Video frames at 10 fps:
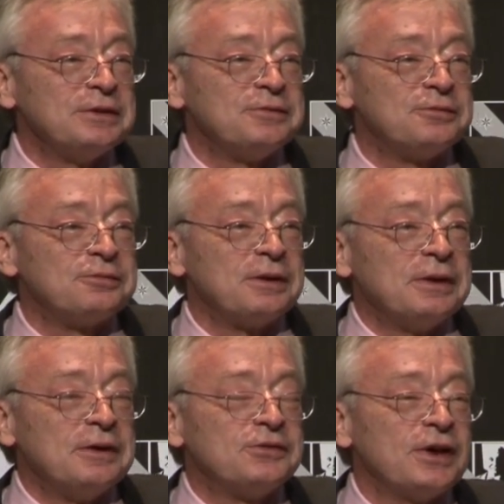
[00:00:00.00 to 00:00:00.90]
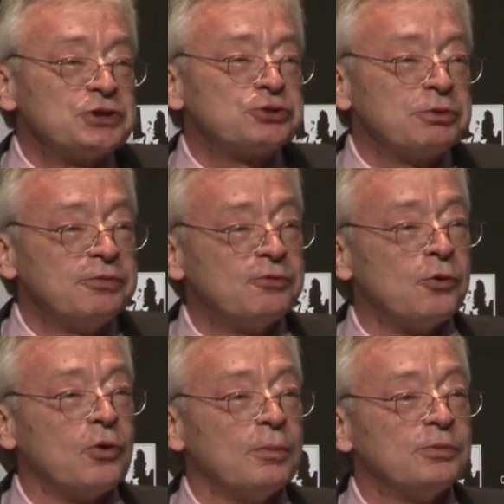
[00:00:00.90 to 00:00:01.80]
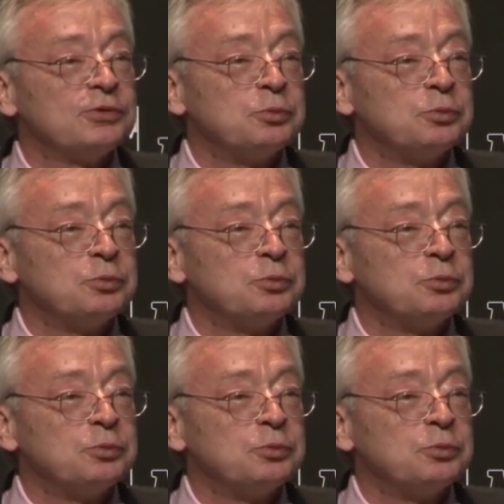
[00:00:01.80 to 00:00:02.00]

if such reforms